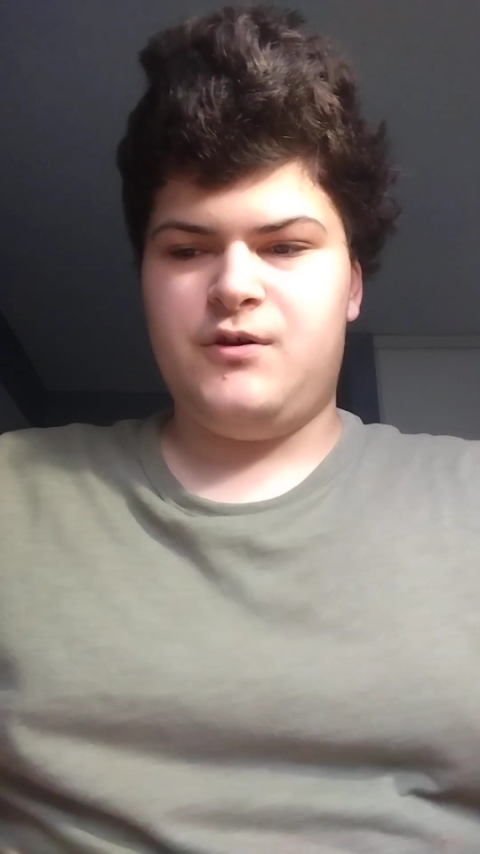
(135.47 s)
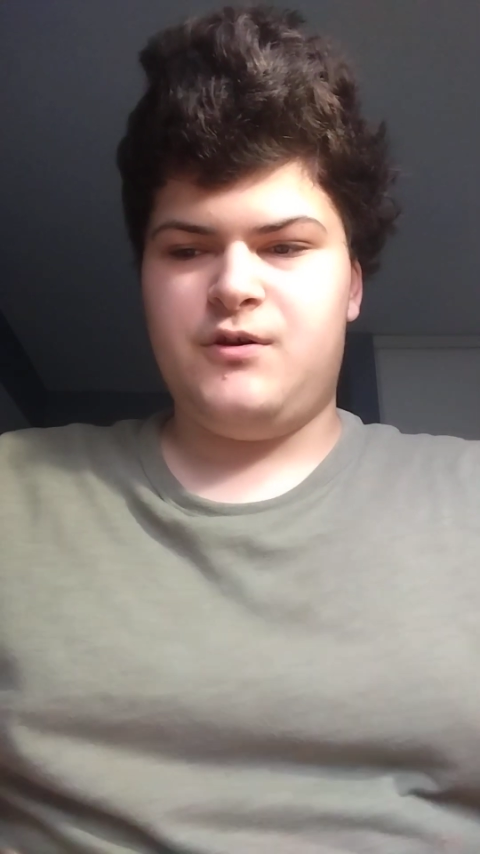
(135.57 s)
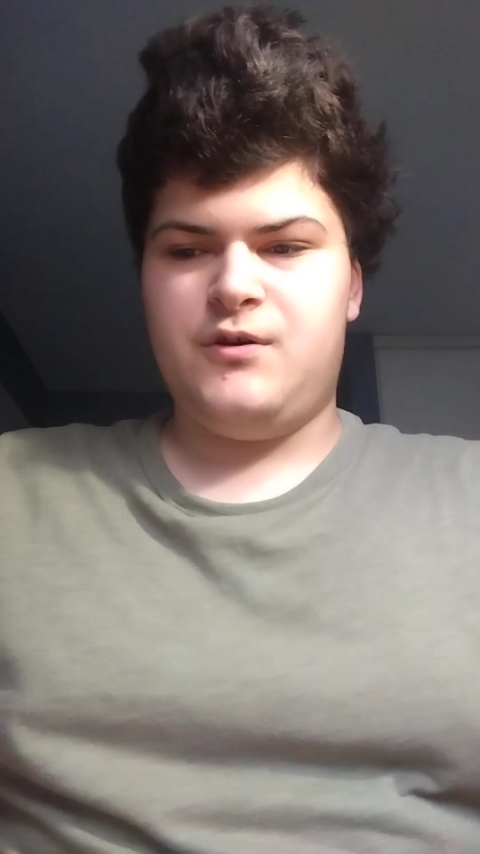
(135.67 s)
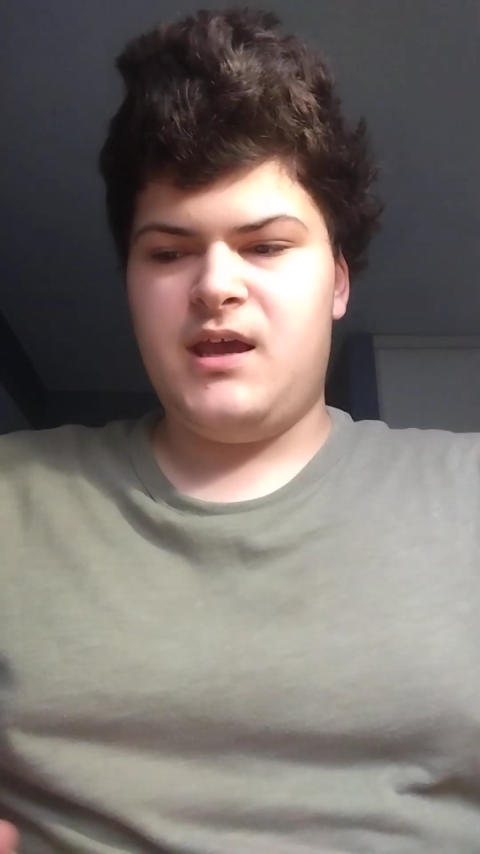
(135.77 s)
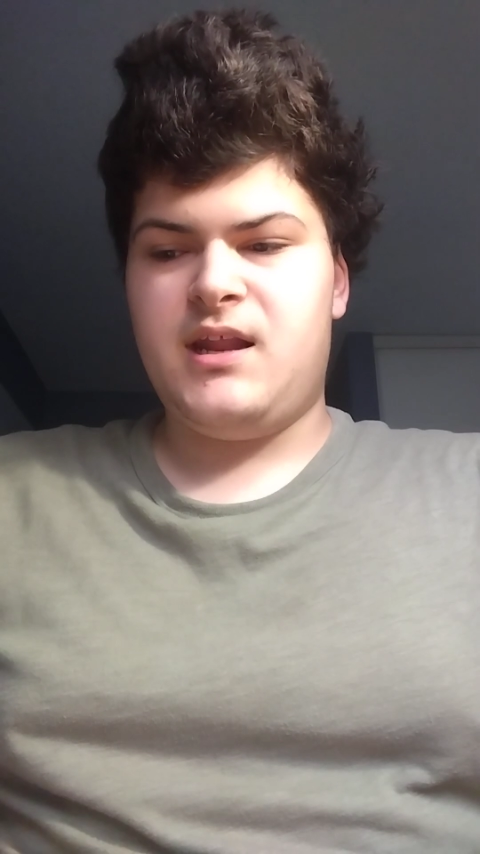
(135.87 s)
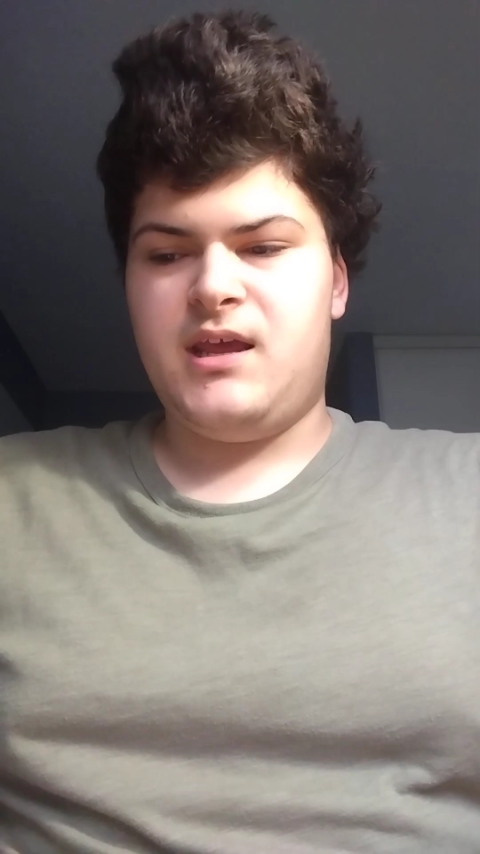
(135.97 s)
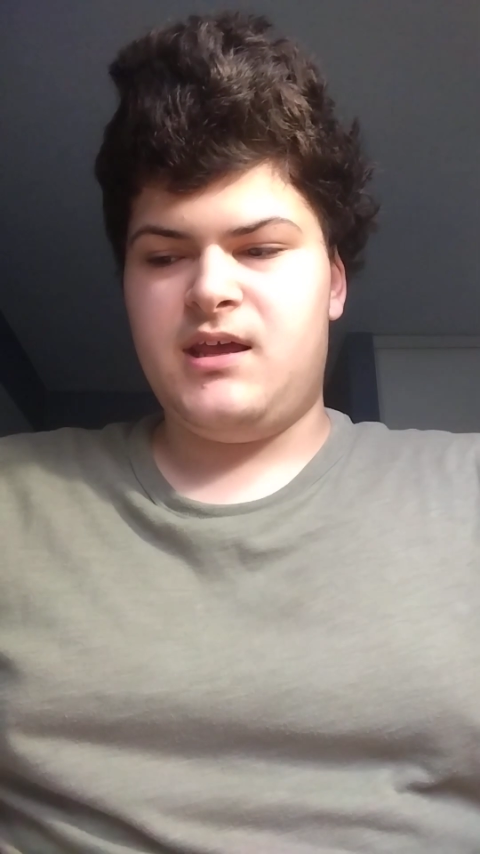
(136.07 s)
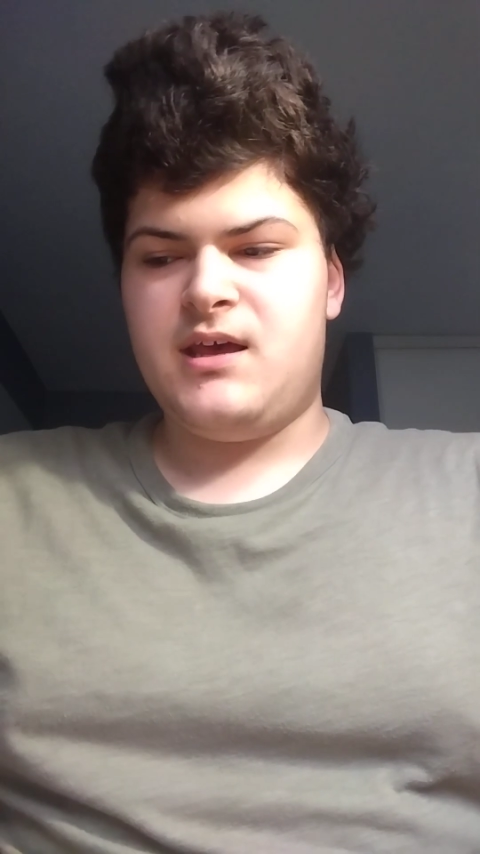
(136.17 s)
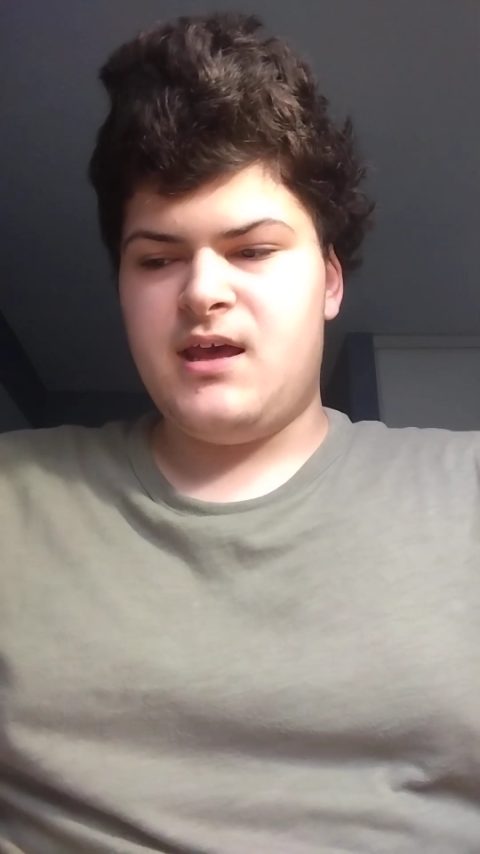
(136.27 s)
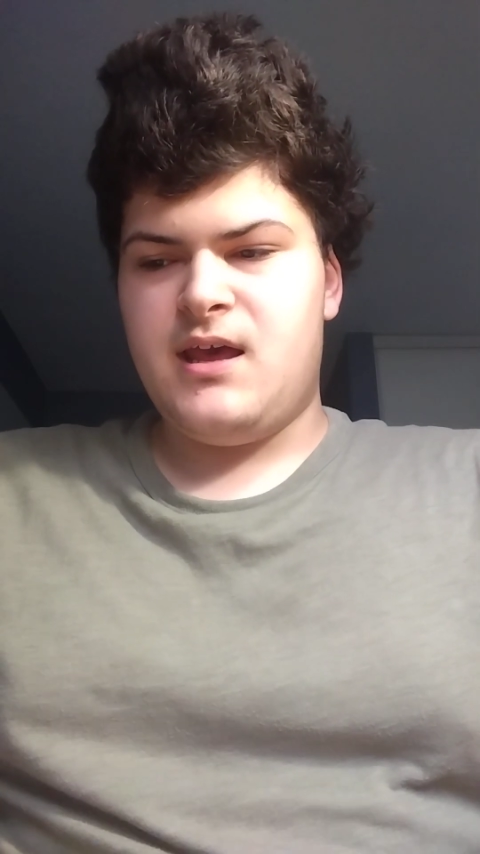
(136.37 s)

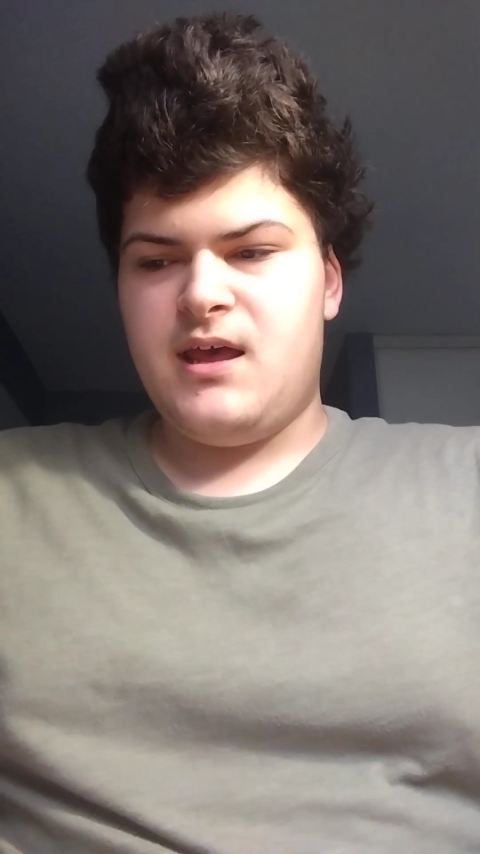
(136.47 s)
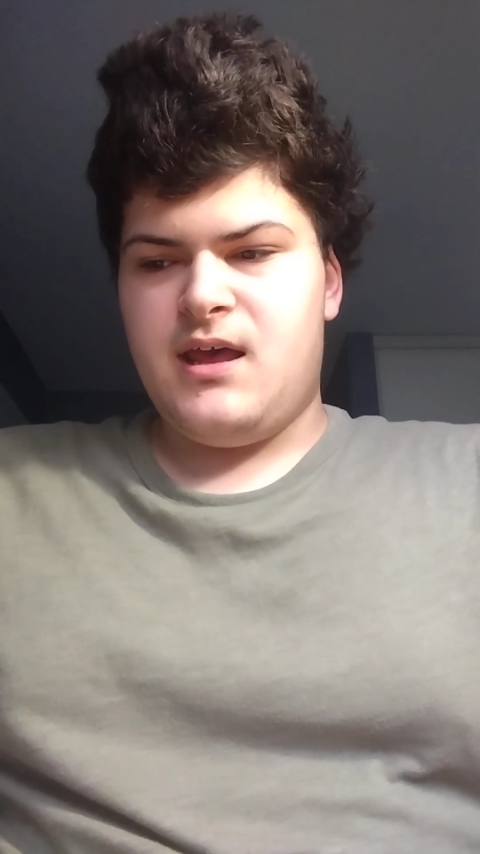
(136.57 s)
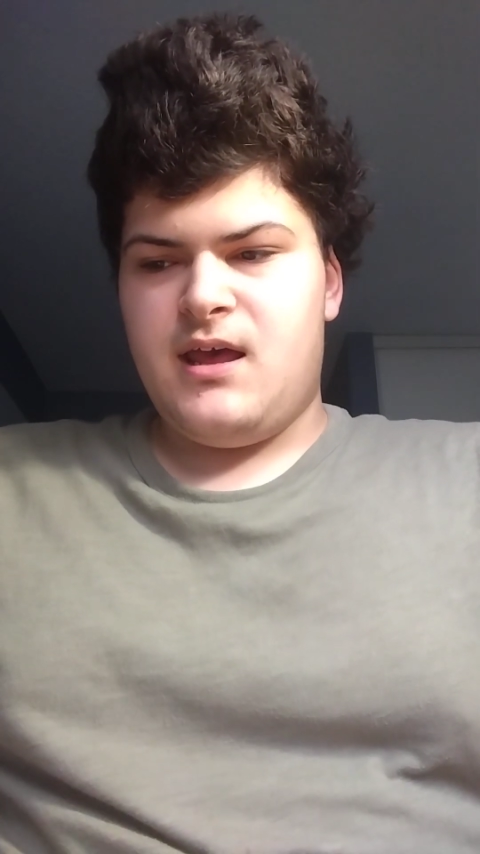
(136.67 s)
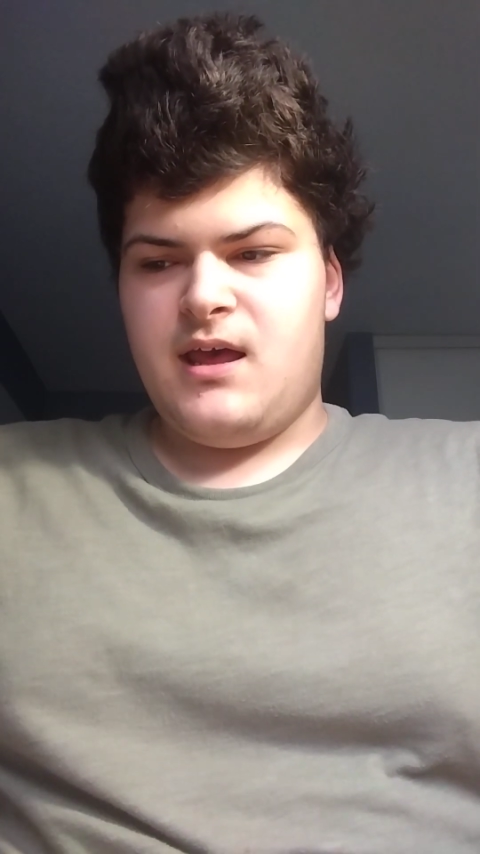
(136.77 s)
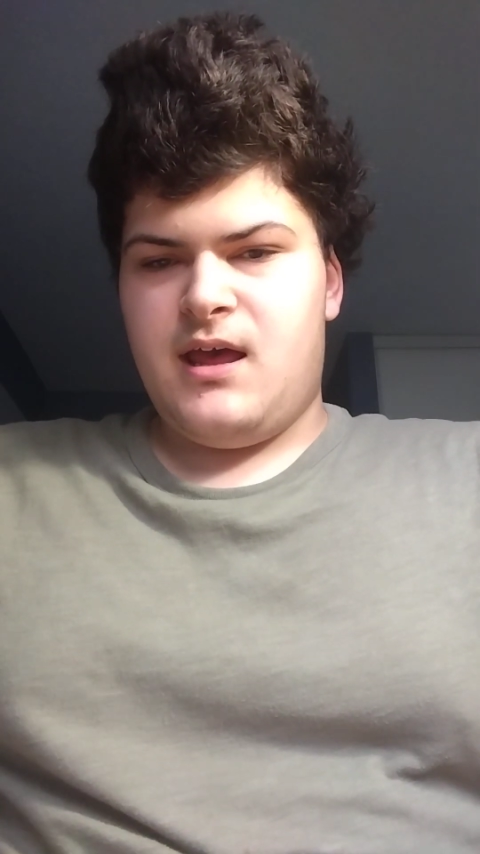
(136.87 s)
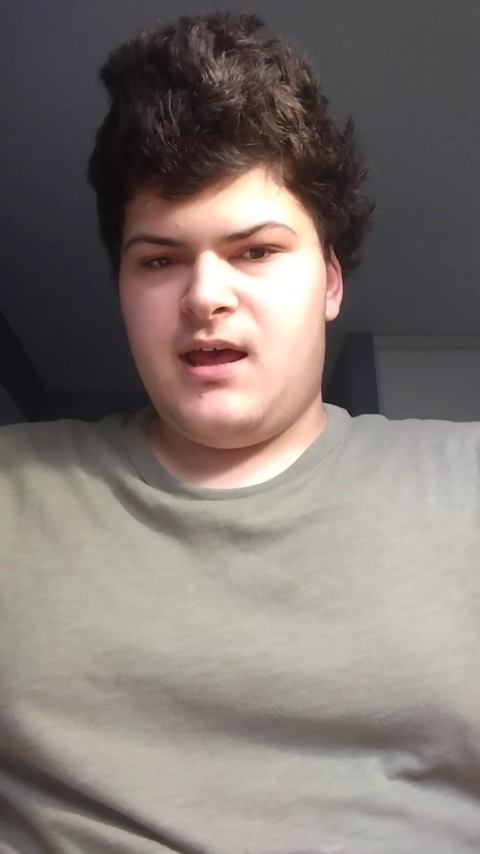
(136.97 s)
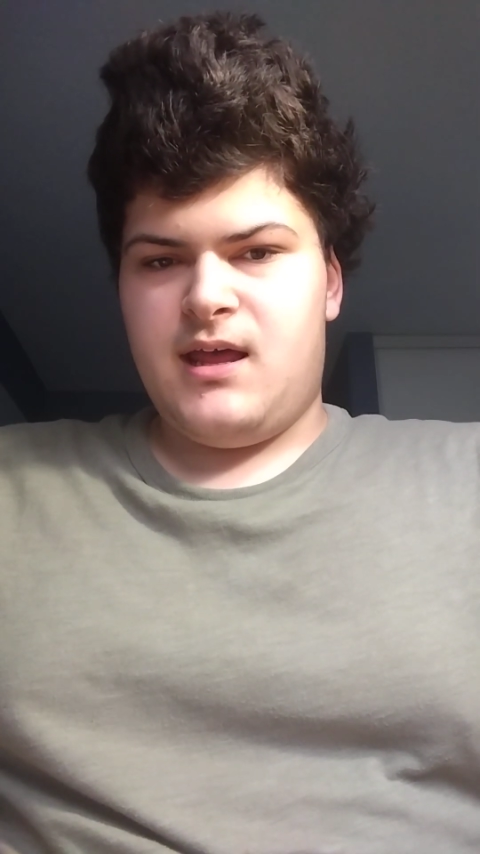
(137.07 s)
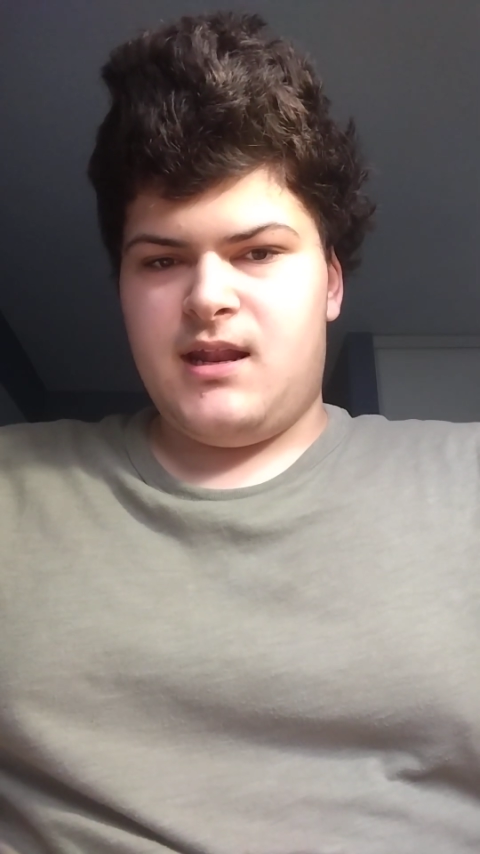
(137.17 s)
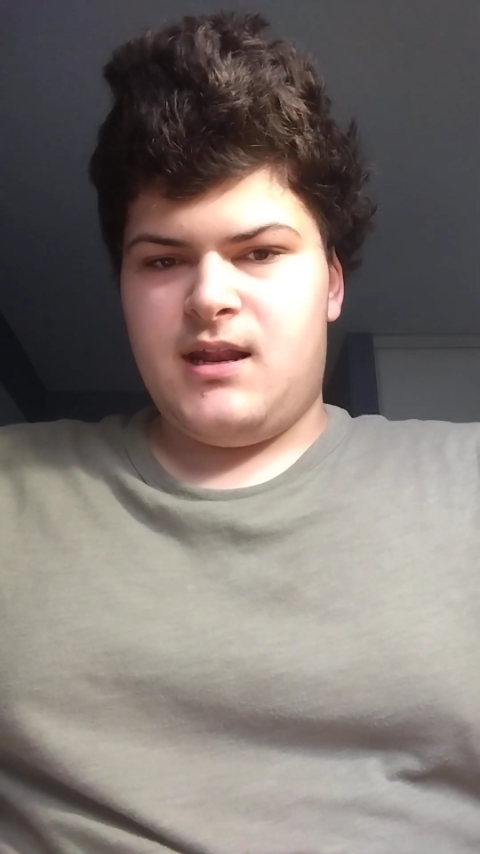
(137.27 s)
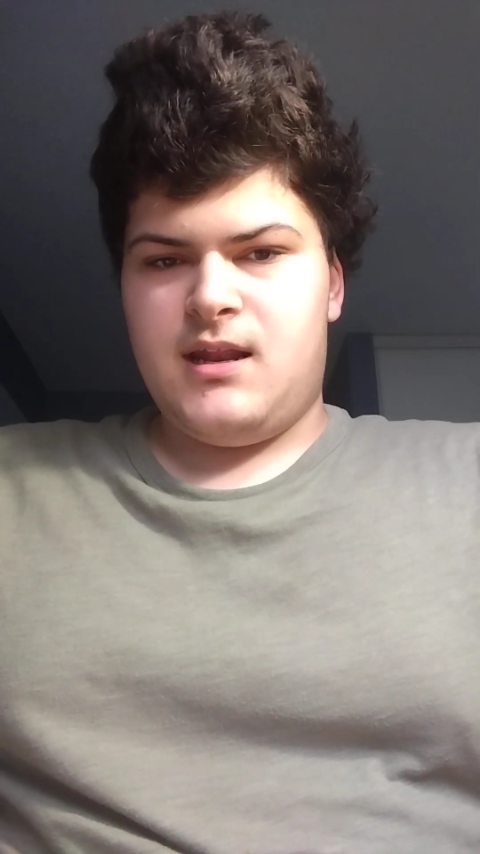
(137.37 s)
creating
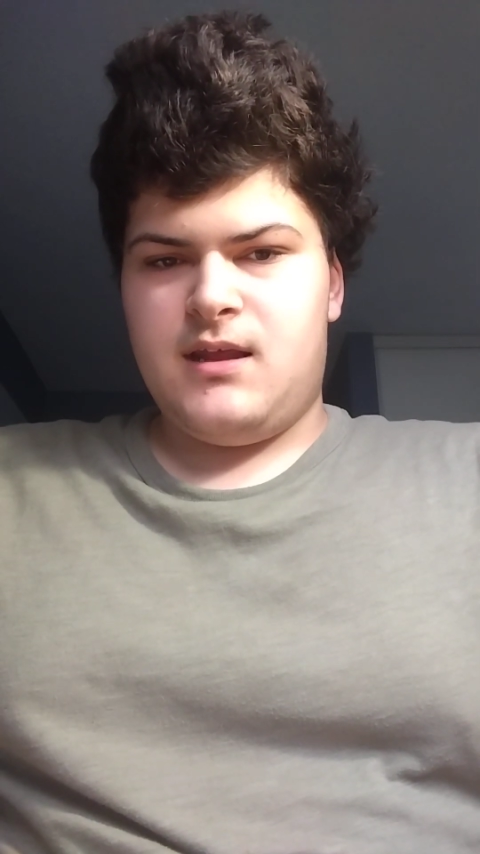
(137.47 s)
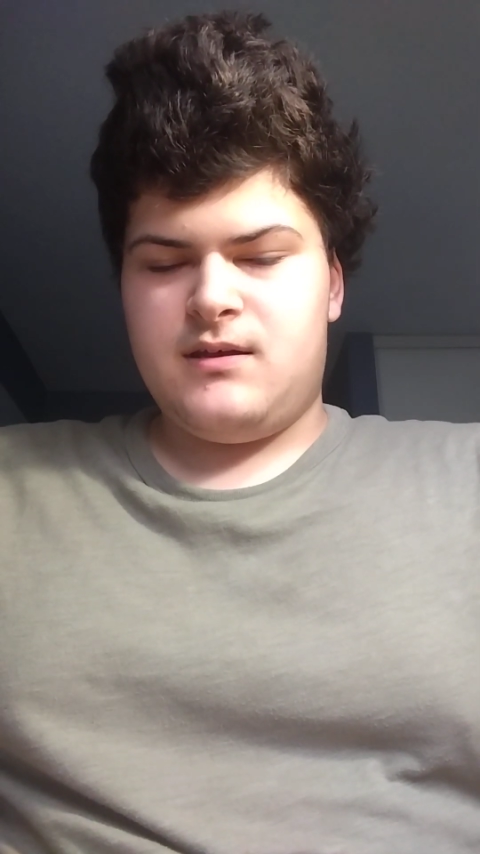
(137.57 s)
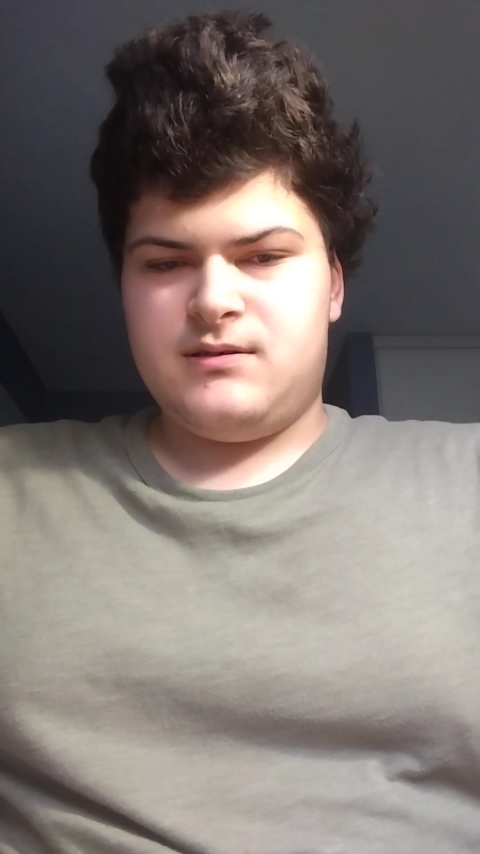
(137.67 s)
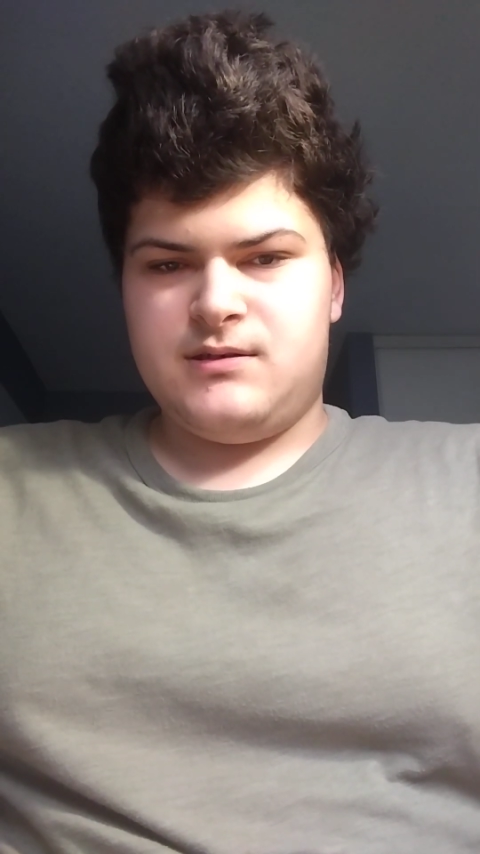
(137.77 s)
and